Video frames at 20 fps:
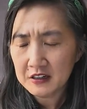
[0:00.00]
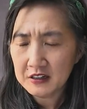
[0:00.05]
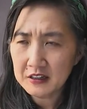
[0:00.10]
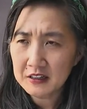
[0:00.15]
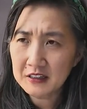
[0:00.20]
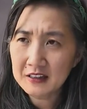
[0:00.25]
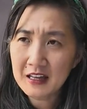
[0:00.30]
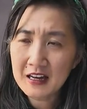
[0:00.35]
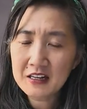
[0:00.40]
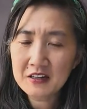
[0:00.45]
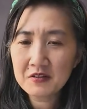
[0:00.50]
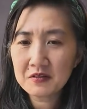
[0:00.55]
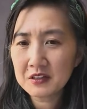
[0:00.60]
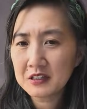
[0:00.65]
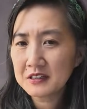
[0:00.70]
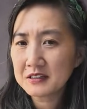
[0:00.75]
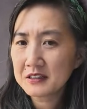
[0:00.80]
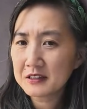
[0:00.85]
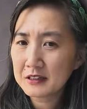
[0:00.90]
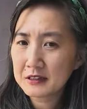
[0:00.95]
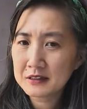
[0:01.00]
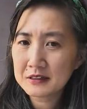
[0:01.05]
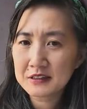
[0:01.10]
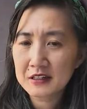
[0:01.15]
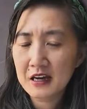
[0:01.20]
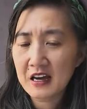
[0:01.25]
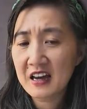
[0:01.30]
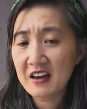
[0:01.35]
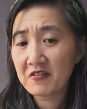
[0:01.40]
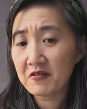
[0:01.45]
a lot of these things
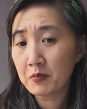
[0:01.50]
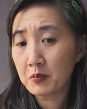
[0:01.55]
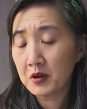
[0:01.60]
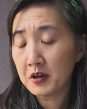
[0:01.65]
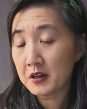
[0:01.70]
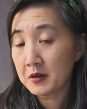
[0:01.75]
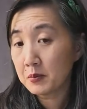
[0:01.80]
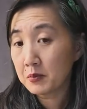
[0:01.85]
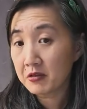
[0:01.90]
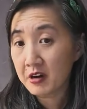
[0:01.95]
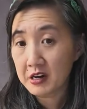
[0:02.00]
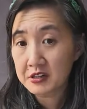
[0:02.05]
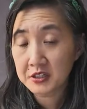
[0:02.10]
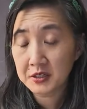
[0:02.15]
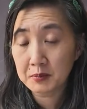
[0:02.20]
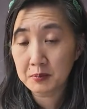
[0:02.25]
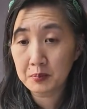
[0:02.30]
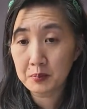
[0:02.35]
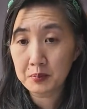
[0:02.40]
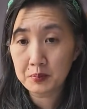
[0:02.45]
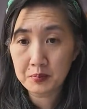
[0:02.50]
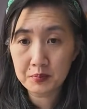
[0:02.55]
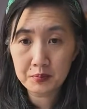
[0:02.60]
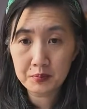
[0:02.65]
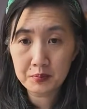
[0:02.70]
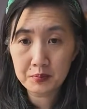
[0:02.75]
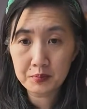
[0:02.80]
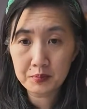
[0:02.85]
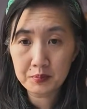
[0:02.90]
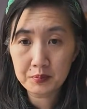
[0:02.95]
I have in project
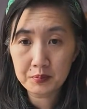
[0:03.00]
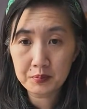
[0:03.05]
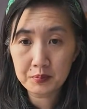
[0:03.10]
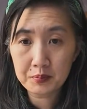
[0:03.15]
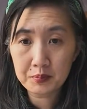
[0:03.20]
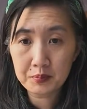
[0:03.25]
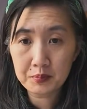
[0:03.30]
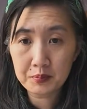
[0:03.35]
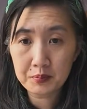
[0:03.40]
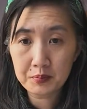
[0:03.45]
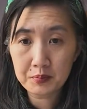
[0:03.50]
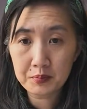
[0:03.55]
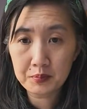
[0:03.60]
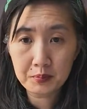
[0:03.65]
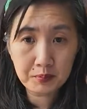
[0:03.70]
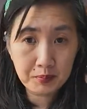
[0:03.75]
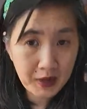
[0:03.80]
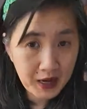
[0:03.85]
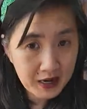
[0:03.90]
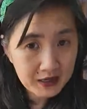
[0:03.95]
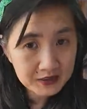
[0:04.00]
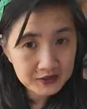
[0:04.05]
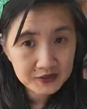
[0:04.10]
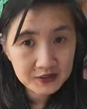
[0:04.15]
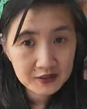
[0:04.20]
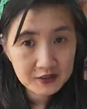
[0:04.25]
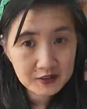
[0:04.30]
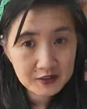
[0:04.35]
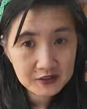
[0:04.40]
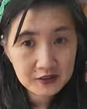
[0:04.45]
boxes,
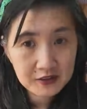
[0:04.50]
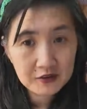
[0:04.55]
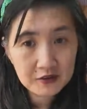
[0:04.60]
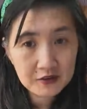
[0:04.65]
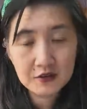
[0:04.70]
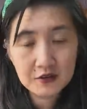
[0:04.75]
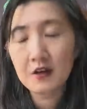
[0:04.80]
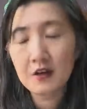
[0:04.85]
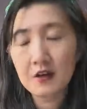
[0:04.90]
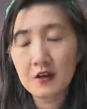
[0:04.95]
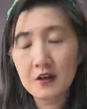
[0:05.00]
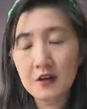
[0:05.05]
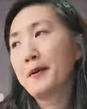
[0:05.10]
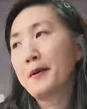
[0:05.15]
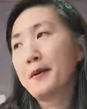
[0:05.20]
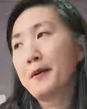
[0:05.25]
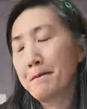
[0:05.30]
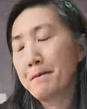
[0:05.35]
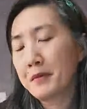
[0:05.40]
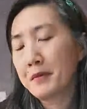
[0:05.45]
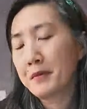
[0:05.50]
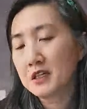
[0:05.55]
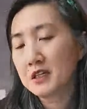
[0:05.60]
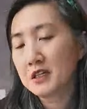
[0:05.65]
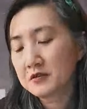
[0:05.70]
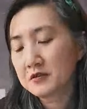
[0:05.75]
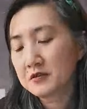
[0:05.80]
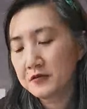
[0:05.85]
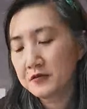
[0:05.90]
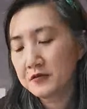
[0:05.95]
but for
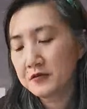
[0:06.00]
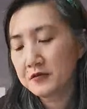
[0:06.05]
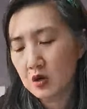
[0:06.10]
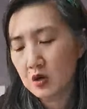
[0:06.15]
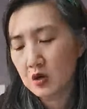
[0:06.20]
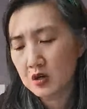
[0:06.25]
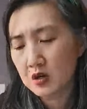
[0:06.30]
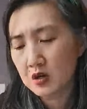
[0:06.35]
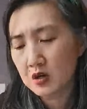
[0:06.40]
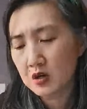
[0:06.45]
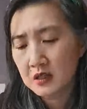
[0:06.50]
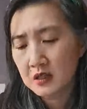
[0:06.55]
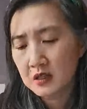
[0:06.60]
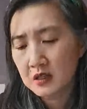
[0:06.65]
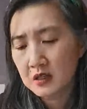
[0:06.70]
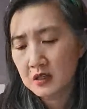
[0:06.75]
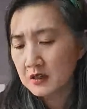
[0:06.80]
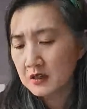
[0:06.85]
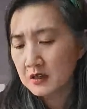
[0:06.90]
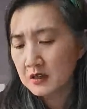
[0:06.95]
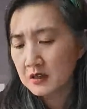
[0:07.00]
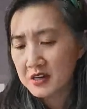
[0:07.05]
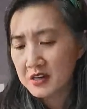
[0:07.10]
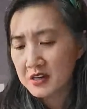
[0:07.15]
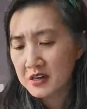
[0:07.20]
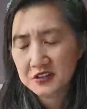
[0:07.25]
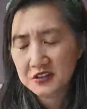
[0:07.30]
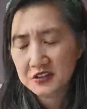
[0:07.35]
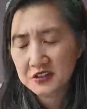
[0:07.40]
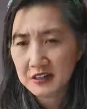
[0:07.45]
projects that I have
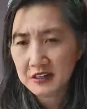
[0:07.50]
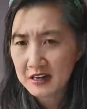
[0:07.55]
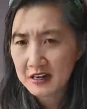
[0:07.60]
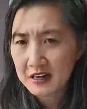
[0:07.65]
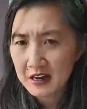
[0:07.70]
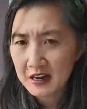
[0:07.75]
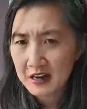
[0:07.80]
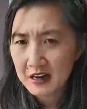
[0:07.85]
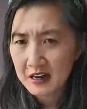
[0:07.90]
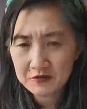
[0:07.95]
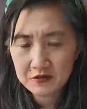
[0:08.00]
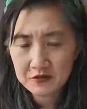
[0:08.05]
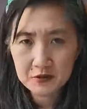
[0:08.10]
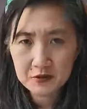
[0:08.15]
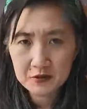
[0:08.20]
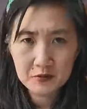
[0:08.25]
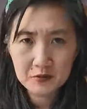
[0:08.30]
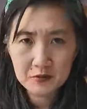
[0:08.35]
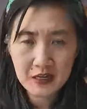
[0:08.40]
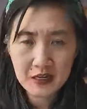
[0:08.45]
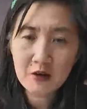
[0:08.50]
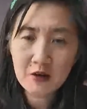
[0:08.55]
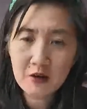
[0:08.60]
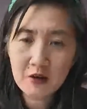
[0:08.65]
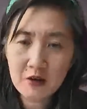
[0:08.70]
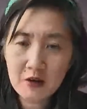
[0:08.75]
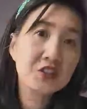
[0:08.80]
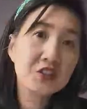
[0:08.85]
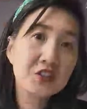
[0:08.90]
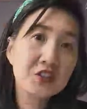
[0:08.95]
not worked on for a long
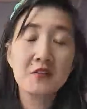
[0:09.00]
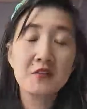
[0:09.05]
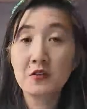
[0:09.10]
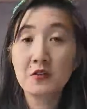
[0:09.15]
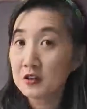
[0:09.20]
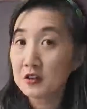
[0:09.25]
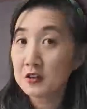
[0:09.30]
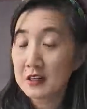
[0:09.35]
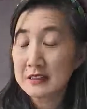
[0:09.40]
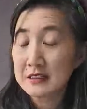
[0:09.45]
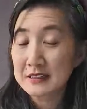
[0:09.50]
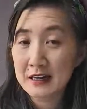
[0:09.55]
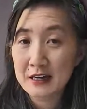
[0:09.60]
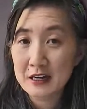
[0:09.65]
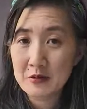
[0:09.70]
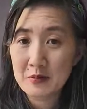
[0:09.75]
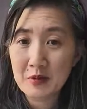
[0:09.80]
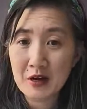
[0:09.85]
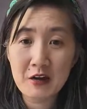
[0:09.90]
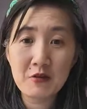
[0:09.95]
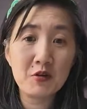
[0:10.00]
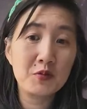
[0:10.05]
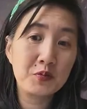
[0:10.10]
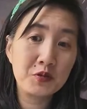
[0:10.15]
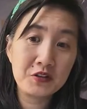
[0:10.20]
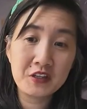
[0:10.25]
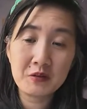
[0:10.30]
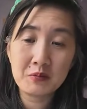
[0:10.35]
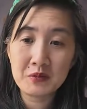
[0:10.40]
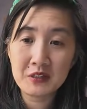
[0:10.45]
time, I will put them
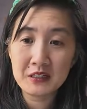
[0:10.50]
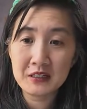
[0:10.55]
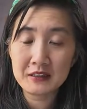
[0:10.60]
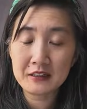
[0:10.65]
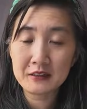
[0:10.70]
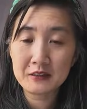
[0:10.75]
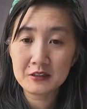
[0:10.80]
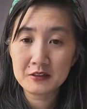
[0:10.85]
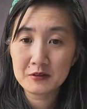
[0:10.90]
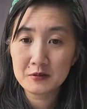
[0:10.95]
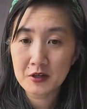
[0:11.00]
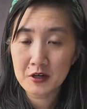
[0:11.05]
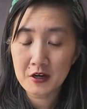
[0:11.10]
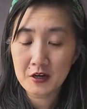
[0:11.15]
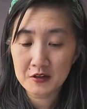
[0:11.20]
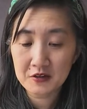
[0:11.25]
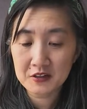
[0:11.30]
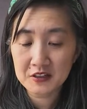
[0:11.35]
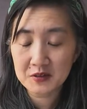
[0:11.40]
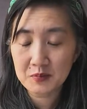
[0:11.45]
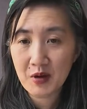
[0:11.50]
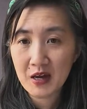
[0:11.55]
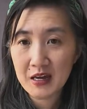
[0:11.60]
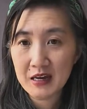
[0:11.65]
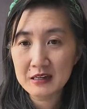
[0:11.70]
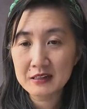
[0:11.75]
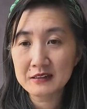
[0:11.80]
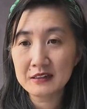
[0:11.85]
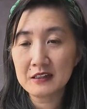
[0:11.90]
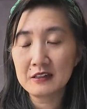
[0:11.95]
in these bags and
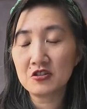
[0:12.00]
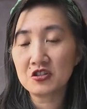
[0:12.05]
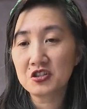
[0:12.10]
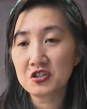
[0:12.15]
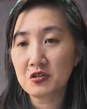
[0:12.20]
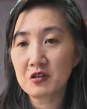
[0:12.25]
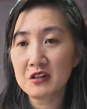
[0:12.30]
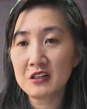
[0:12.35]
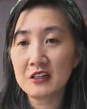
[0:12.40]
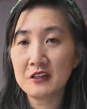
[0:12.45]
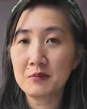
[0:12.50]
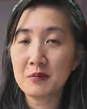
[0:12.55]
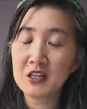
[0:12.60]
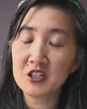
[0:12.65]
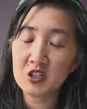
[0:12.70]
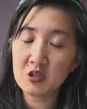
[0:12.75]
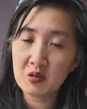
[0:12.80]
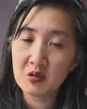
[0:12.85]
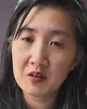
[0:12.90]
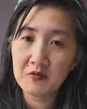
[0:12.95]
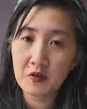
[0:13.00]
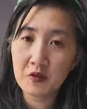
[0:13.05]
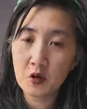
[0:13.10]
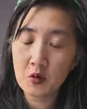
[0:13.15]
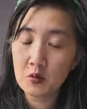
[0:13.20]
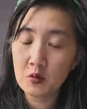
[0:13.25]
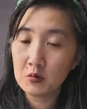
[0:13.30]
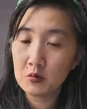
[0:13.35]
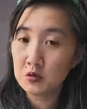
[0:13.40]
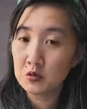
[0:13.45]
store it in my UFO
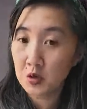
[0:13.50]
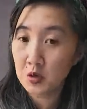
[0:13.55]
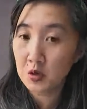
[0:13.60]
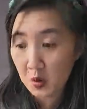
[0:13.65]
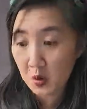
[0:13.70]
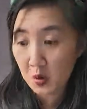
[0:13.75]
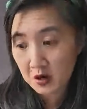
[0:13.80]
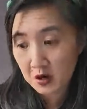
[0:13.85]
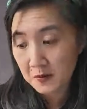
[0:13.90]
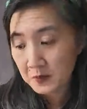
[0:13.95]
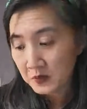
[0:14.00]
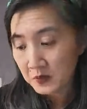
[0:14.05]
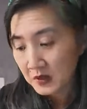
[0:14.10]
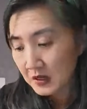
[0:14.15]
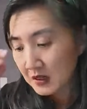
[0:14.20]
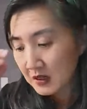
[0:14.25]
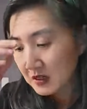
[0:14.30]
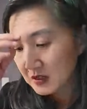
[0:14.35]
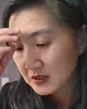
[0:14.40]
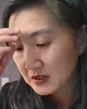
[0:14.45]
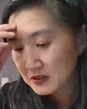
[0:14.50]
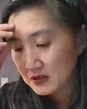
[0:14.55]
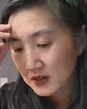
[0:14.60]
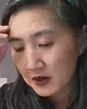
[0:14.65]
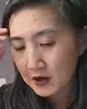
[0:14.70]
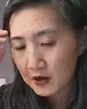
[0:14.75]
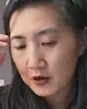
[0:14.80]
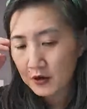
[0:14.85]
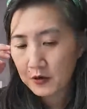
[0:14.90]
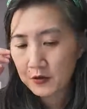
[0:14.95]
drawer.
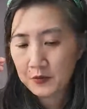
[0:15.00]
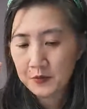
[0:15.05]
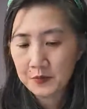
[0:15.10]
So